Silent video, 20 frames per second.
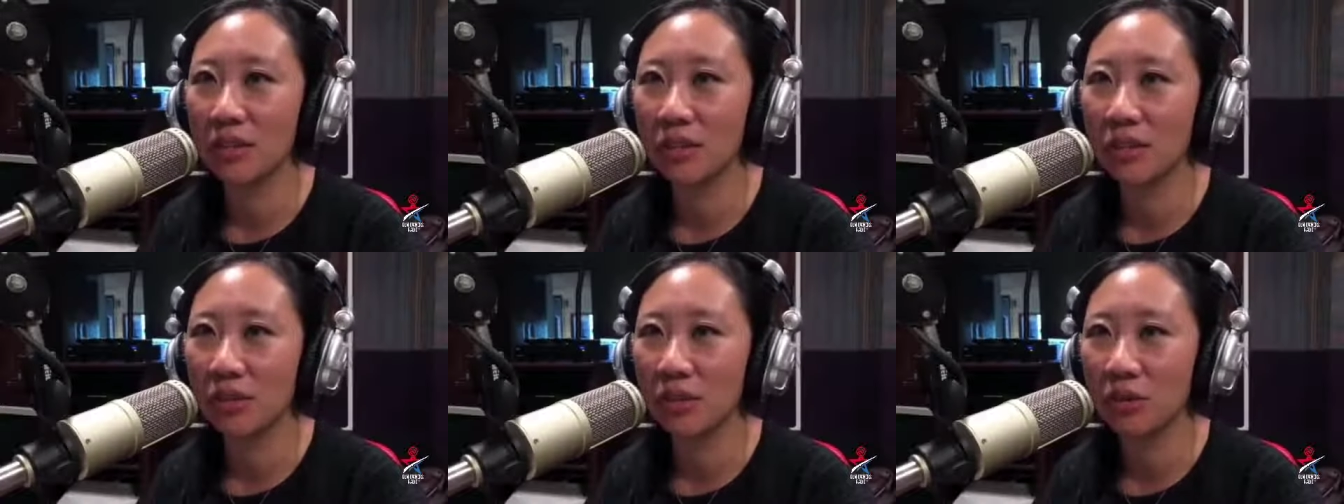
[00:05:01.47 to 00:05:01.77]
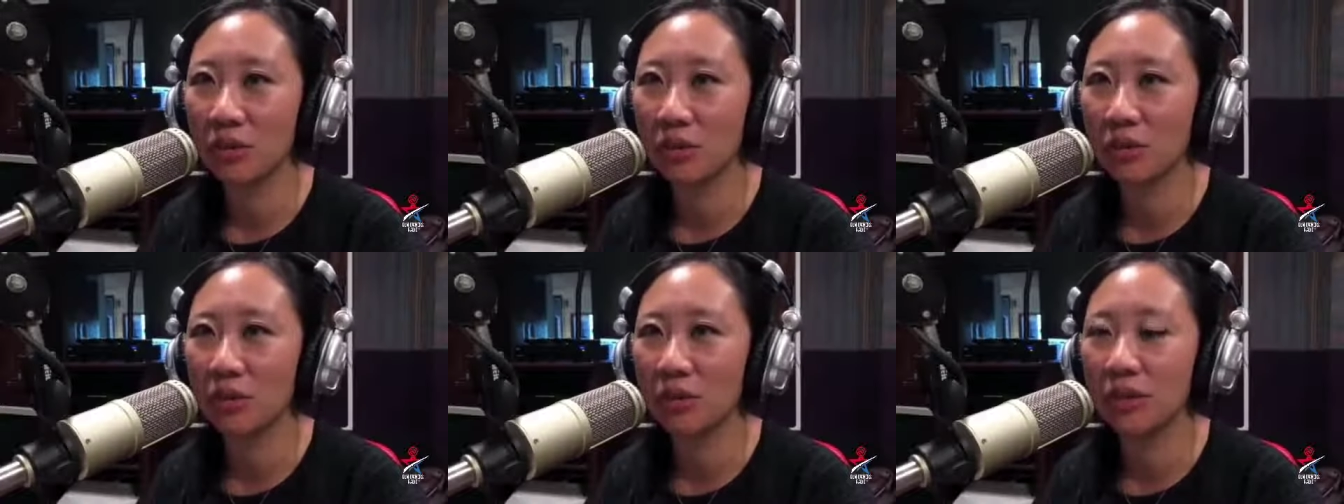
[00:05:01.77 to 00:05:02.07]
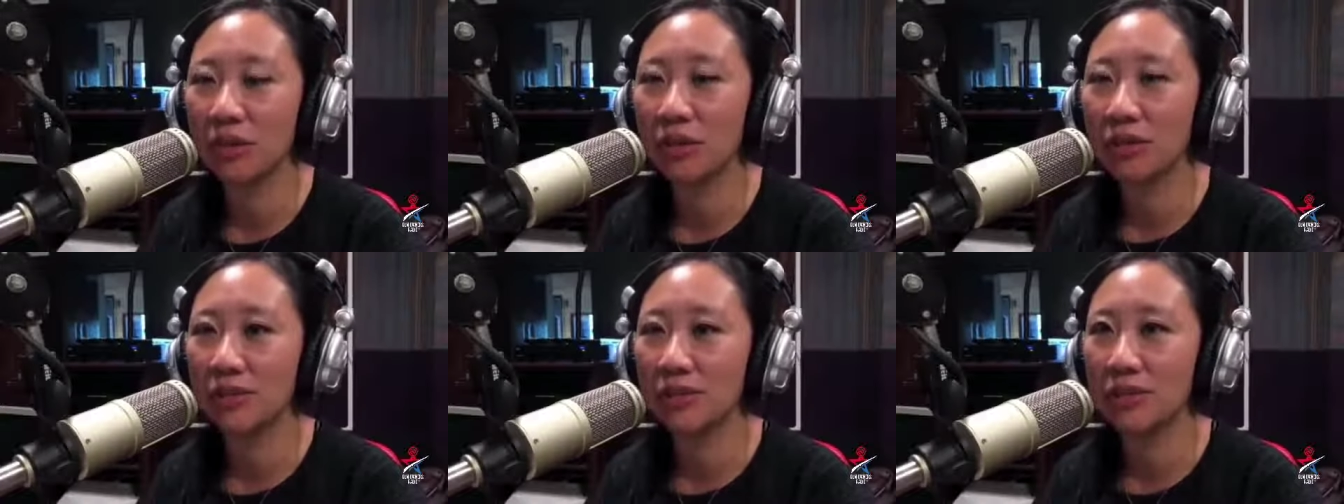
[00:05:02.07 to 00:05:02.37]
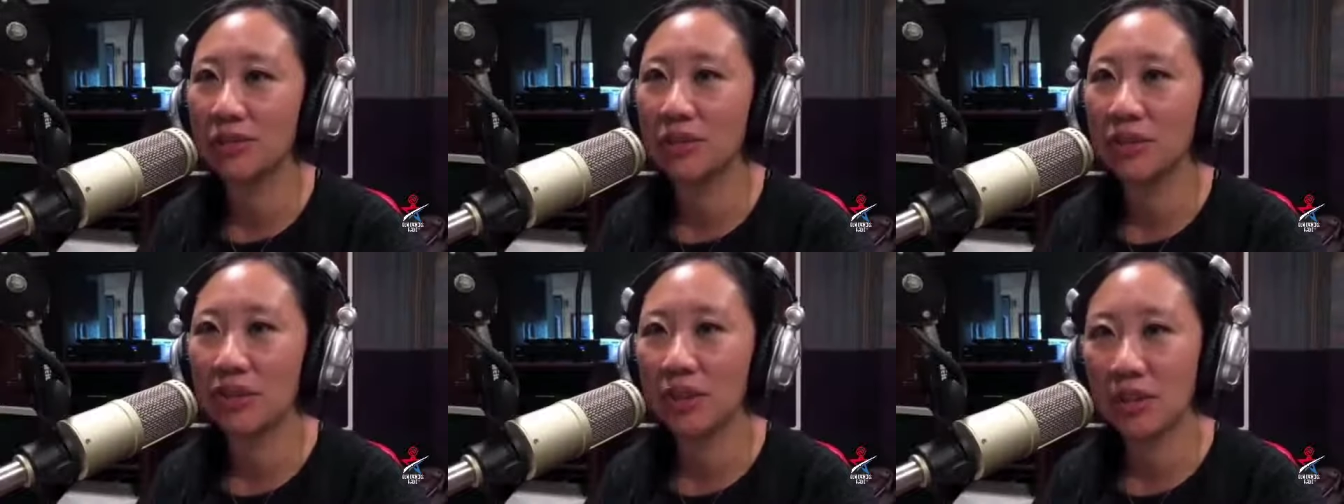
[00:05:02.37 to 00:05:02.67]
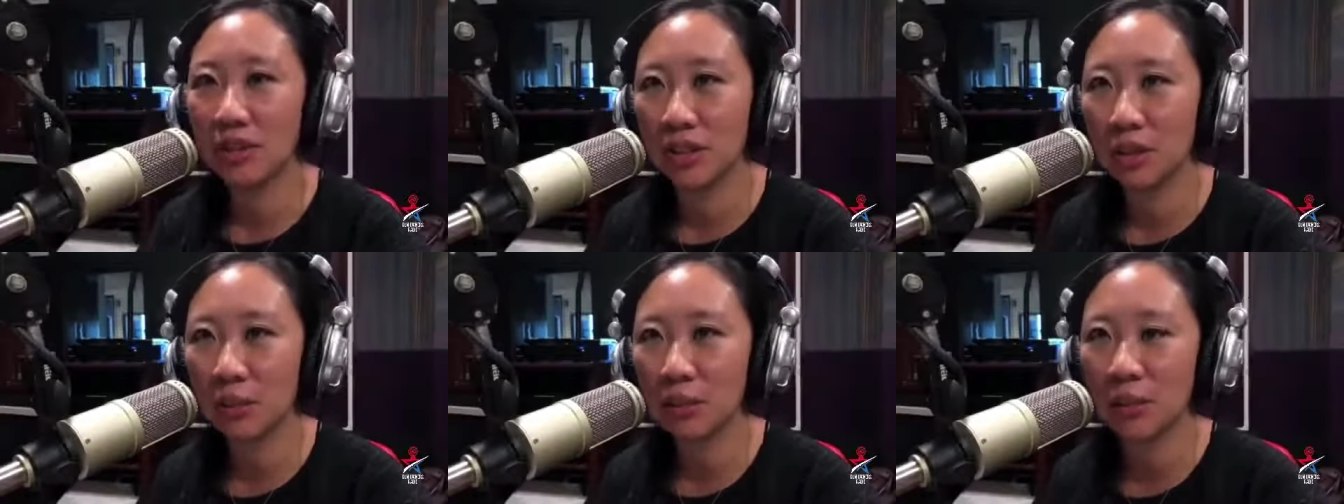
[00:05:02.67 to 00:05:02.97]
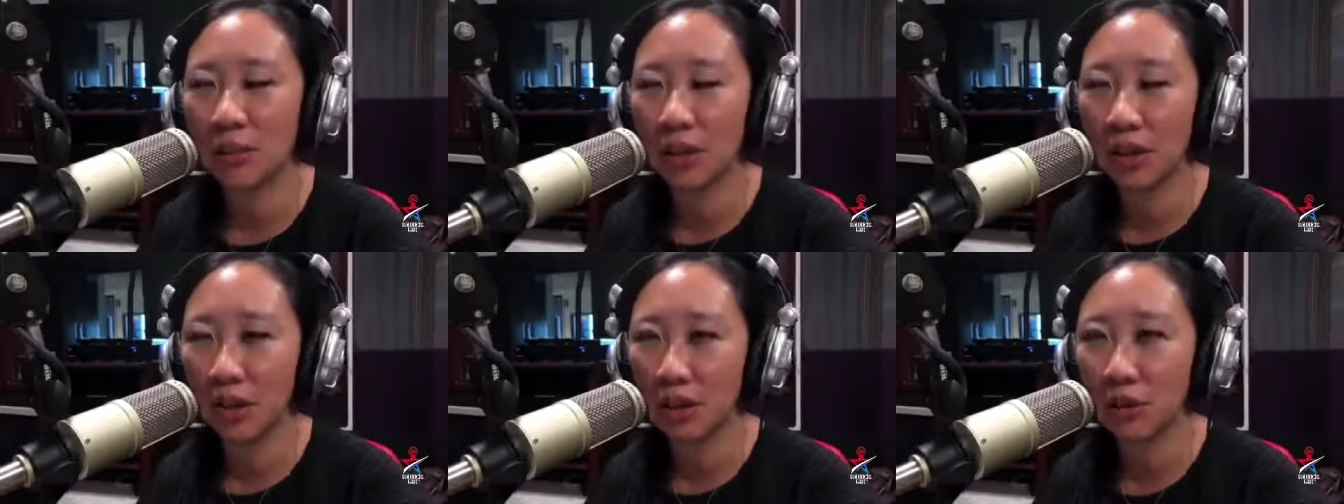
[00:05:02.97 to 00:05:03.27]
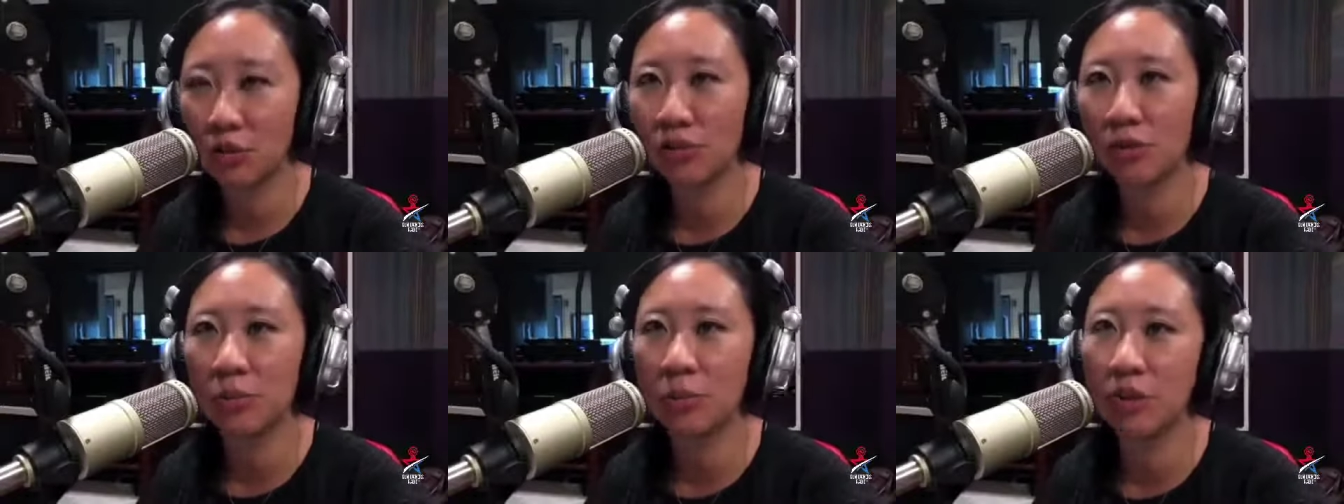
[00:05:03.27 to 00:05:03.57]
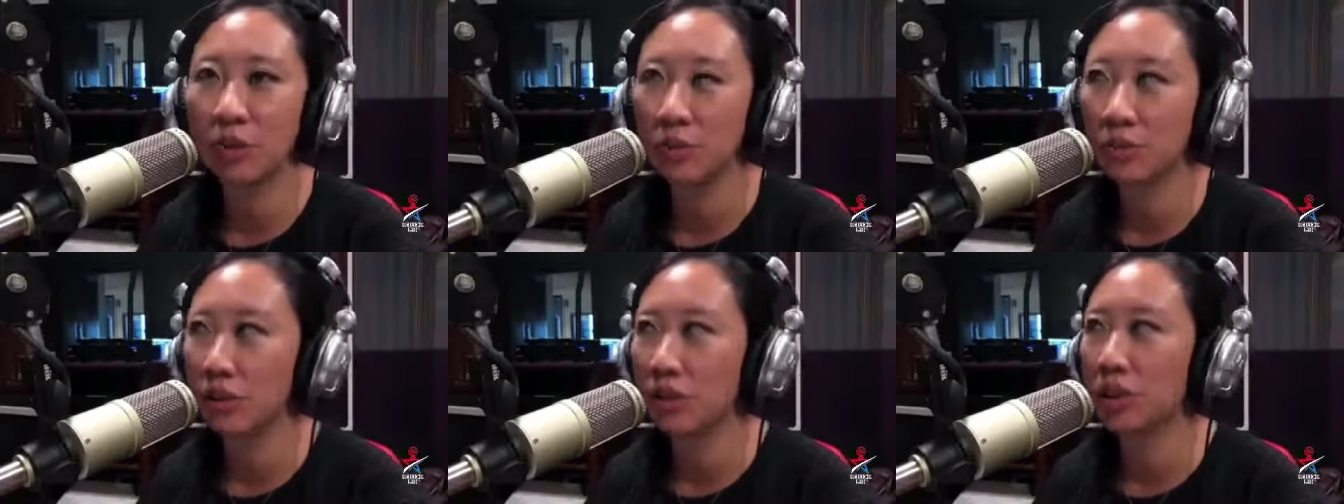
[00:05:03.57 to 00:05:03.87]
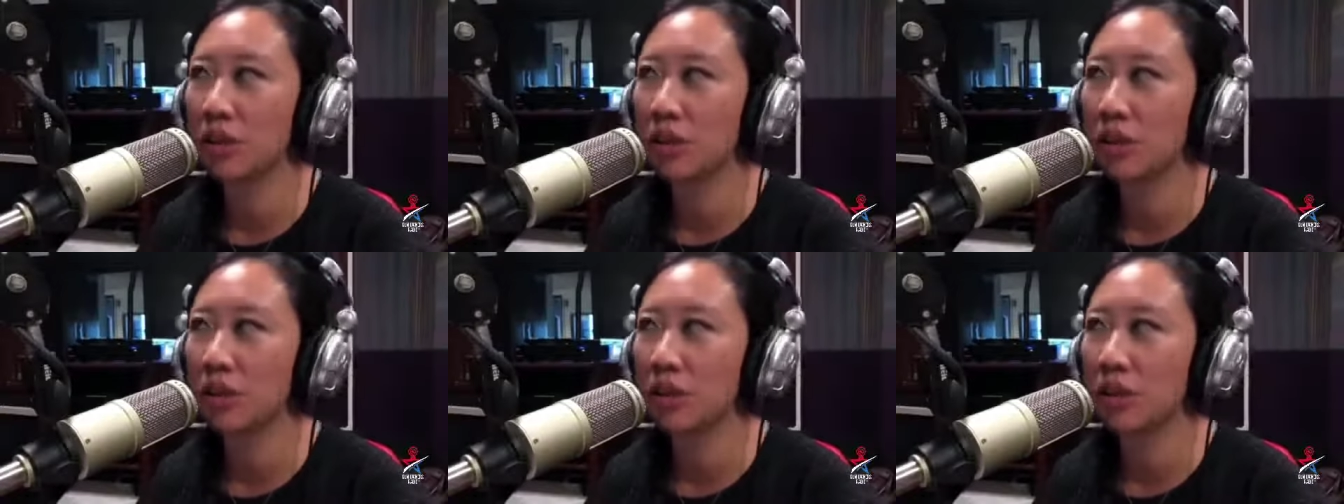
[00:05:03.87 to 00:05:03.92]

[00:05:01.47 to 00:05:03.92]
to to contribute